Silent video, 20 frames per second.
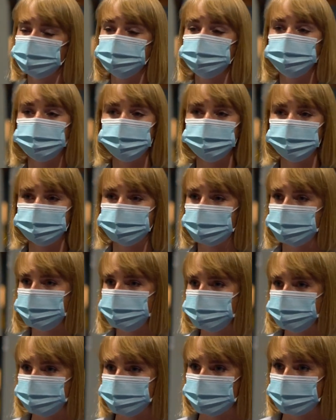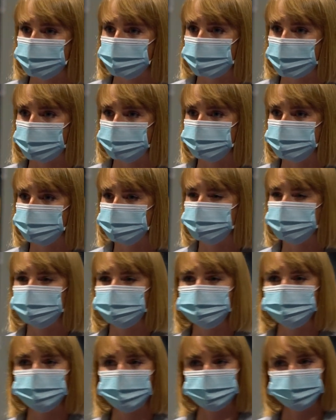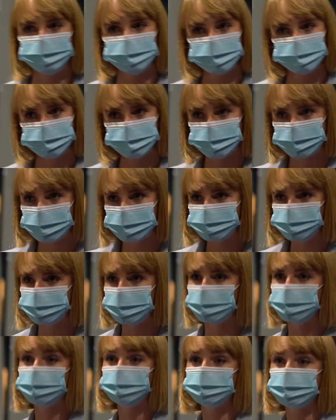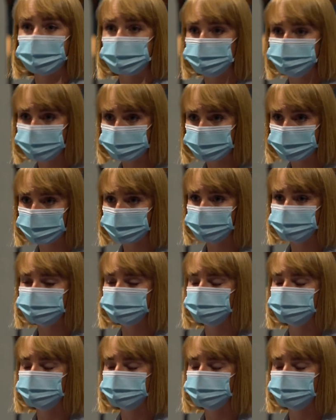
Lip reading: work with the other student ambassadors, learn about the research they're doing, collaborate,